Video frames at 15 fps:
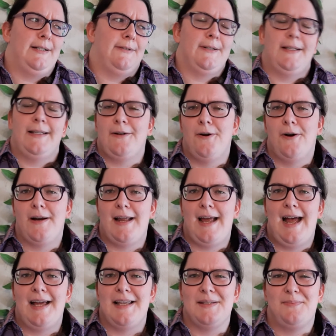really hot
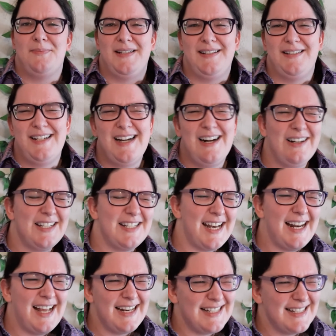as, but generic
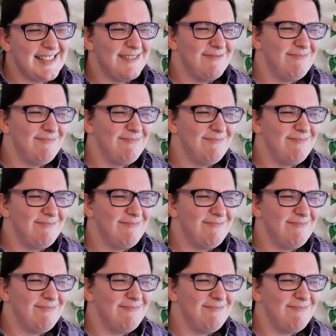Jedi just,